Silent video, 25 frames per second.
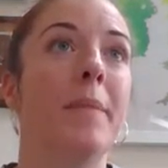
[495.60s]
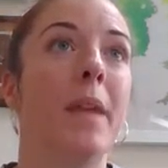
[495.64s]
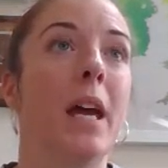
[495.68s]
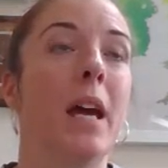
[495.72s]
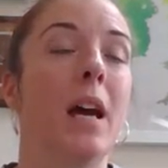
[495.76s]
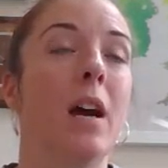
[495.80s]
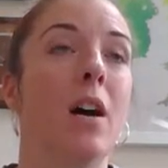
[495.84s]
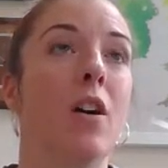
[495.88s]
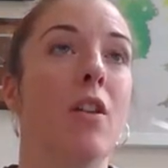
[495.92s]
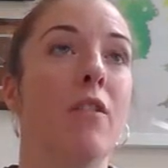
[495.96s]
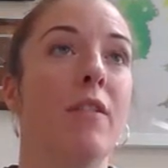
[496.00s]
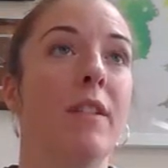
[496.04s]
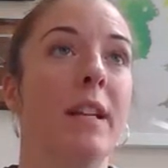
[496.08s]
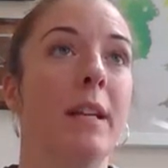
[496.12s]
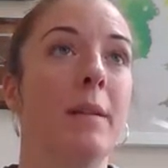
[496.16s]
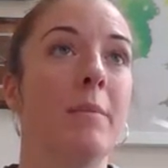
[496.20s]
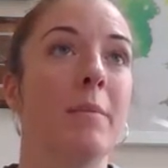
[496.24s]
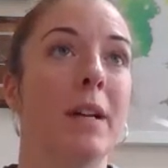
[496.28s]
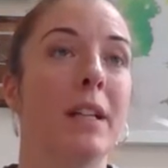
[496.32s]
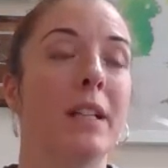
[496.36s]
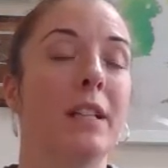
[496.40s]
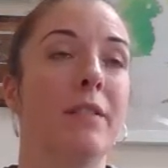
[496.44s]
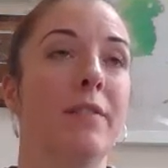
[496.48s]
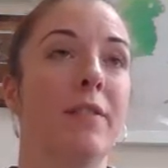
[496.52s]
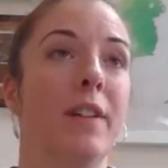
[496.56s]
RNA
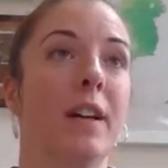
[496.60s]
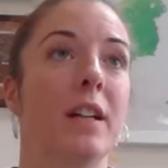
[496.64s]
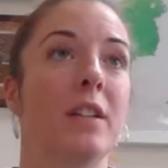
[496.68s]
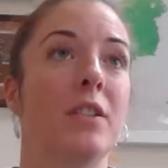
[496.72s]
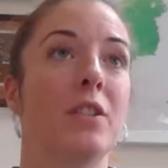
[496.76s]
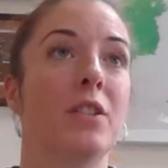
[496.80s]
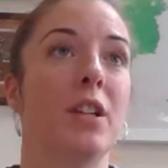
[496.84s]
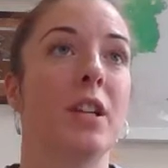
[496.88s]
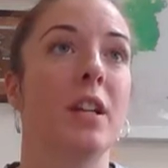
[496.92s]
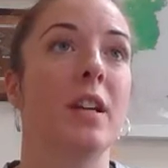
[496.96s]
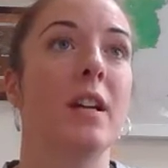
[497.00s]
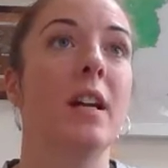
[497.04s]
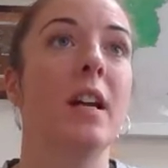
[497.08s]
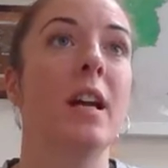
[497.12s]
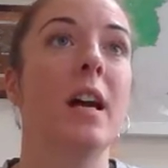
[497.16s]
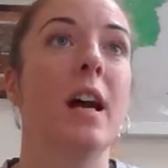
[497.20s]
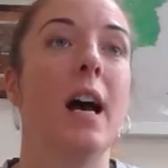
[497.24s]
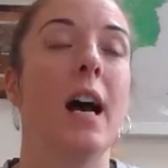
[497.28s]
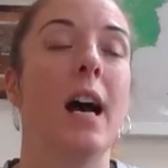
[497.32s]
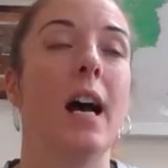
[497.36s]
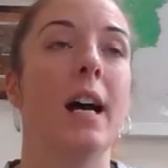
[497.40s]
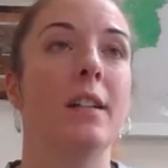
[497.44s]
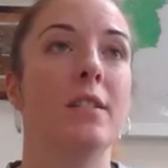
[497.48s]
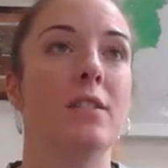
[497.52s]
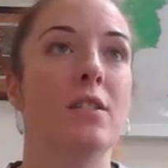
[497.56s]
manufacture
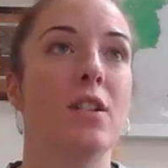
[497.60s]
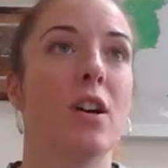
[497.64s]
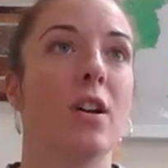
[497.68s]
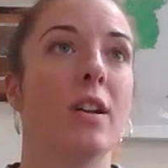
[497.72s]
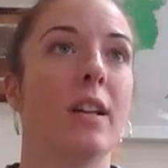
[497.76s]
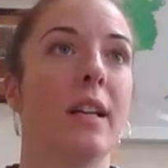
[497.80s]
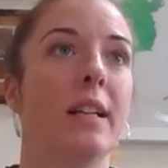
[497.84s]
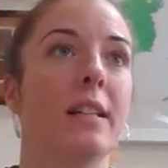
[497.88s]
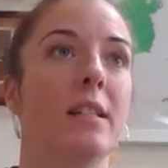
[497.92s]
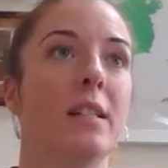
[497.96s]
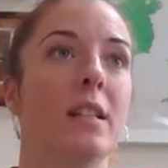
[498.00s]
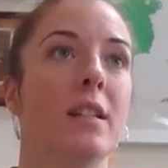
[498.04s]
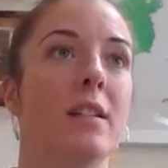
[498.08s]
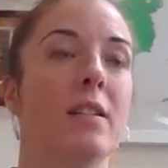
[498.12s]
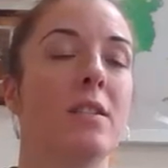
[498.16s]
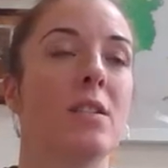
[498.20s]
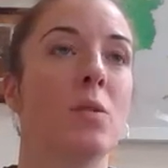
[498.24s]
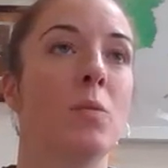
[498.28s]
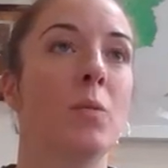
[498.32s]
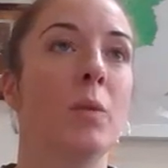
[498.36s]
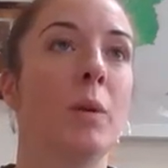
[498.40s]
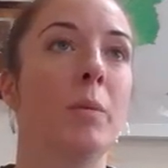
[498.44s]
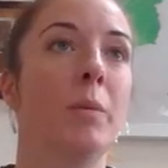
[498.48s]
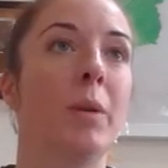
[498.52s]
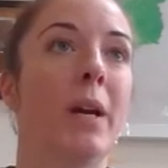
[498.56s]
at Darlington, and so
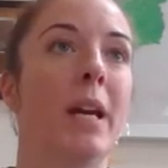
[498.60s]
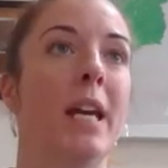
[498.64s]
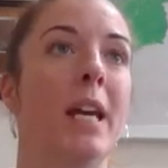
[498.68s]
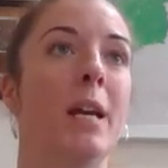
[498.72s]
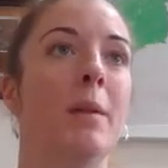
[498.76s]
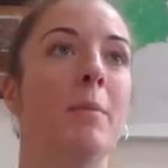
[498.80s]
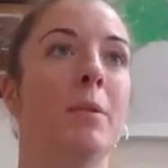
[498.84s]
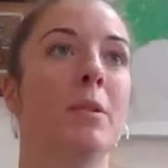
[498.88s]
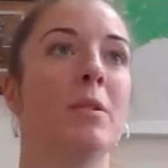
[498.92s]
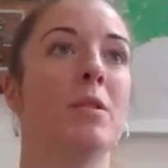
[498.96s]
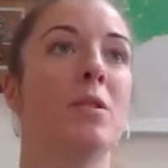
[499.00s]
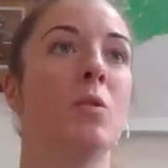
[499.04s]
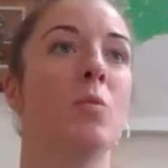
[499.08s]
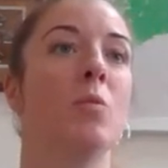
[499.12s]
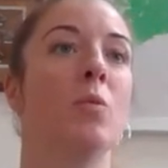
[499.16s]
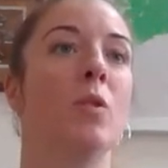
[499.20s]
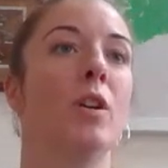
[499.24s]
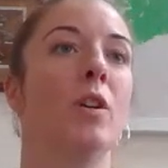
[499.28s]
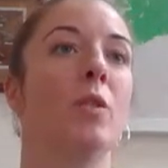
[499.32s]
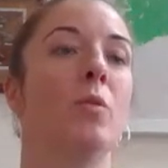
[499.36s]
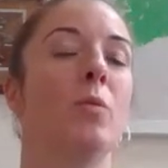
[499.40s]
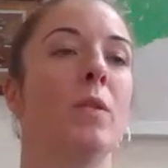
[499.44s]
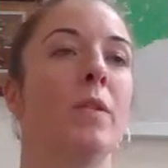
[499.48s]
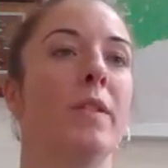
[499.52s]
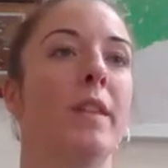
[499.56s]
we were able to
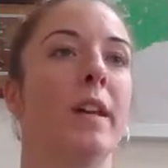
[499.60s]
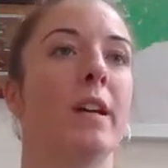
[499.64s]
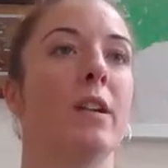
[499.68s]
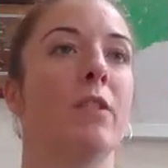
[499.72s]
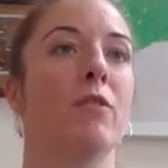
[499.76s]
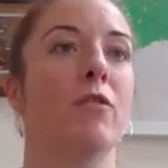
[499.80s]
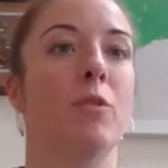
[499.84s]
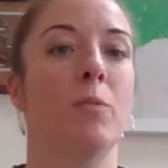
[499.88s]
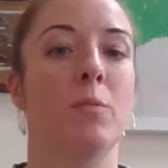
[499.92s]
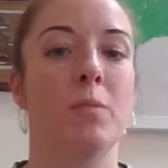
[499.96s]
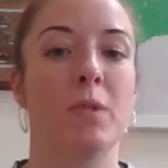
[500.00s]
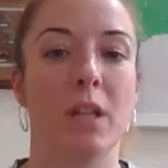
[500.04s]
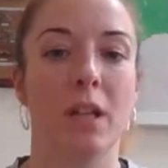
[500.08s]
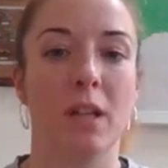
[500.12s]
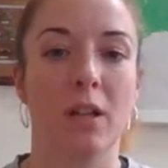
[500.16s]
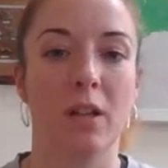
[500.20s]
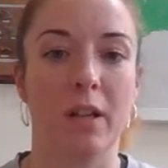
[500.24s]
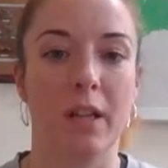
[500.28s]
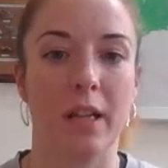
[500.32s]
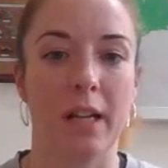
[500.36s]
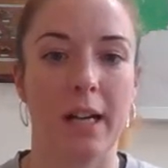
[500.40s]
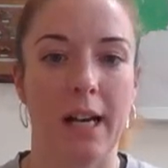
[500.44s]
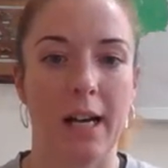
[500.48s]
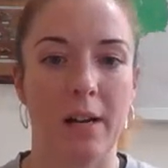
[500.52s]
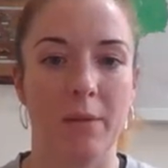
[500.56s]
work with that group to
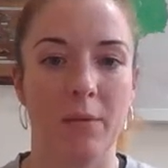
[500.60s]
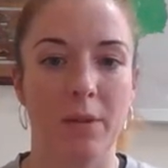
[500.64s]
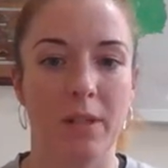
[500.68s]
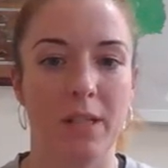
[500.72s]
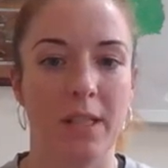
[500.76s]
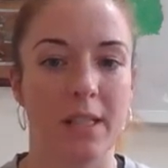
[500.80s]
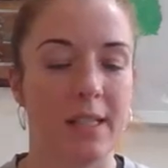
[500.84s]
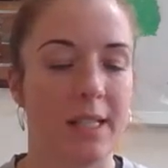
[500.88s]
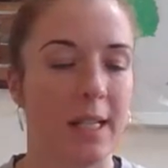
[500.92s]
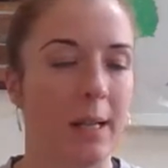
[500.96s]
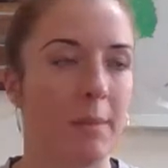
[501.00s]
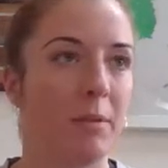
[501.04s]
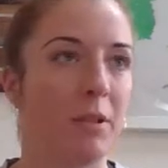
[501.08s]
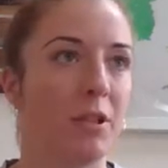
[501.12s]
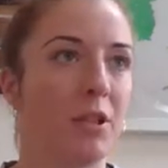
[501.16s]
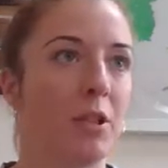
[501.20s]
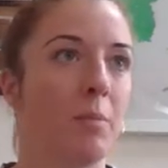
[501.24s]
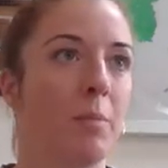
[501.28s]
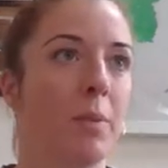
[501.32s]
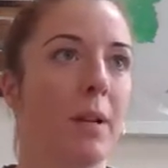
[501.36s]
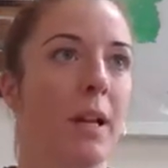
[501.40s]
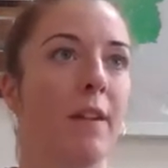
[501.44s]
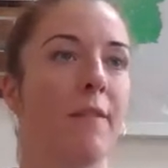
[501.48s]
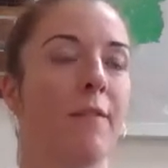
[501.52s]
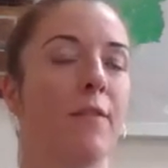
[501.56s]
look at how we'd establish a
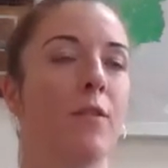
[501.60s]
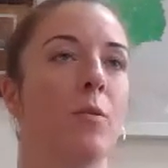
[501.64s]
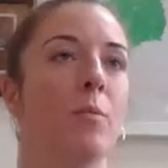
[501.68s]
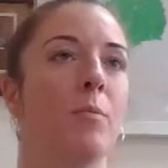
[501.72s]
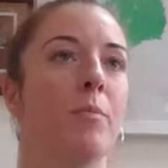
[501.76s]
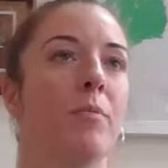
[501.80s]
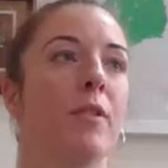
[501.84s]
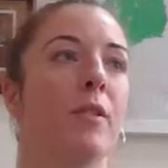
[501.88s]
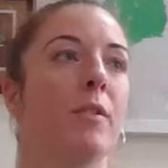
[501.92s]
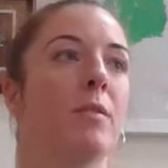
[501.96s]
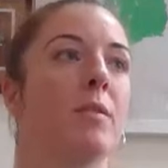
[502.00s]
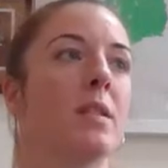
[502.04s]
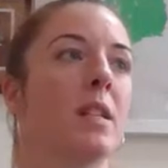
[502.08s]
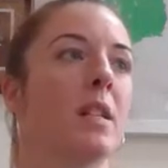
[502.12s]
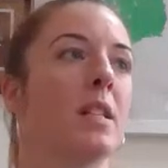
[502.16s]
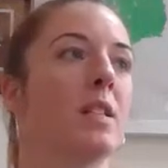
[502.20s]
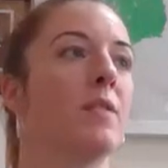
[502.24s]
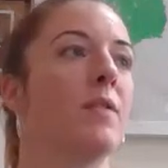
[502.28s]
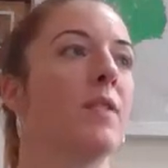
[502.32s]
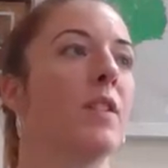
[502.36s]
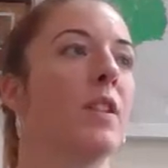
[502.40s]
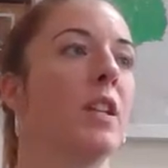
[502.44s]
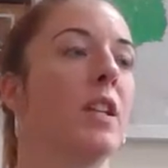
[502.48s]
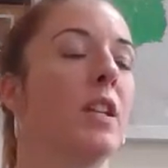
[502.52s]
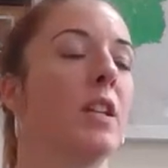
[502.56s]
platform process
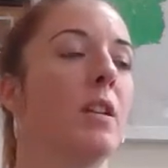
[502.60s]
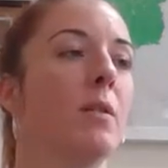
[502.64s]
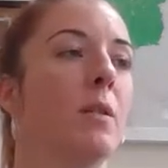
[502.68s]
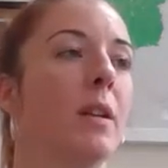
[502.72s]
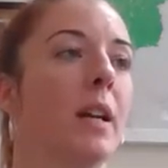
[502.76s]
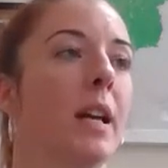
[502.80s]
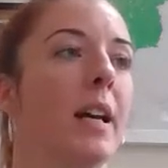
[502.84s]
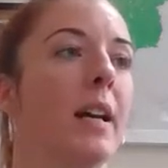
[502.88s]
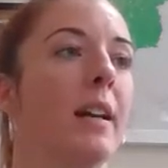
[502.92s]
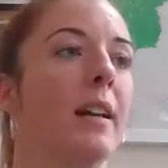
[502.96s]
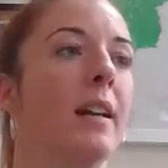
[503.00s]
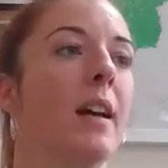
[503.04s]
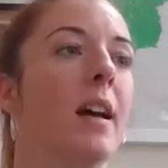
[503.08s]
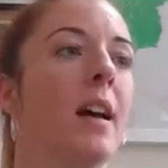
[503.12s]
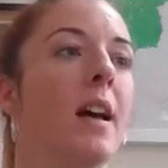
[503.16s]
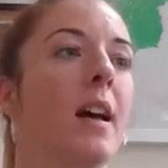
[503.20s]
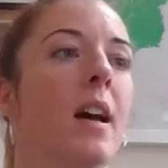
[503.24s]
for the UK.